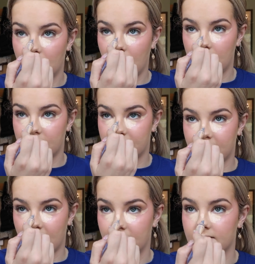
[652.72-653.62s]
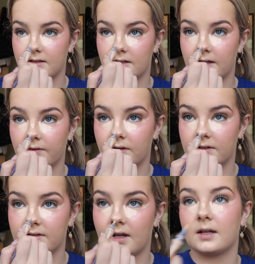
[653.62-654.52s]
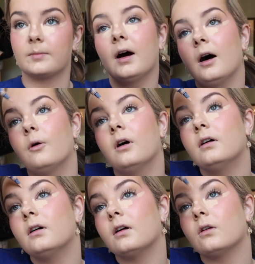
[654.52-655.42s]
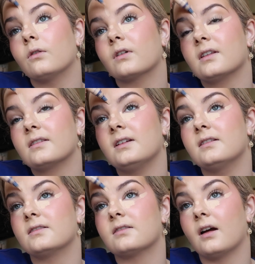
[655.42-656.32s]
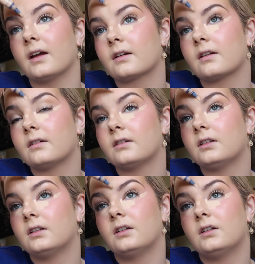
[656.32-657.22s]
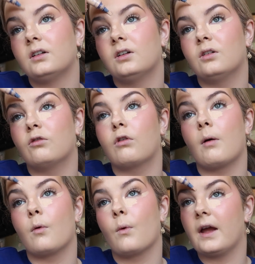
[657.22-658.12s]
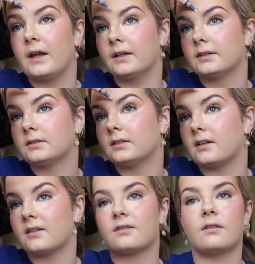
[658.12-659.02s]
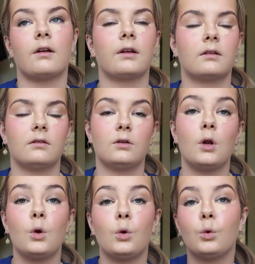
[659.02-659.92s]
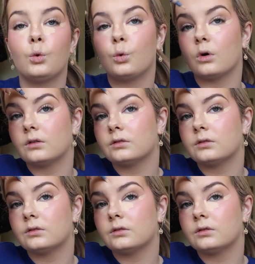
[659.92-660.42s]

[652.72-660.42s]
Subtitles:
it stays. It does have good staying power. A lot of concealers like rub away and it's like, no,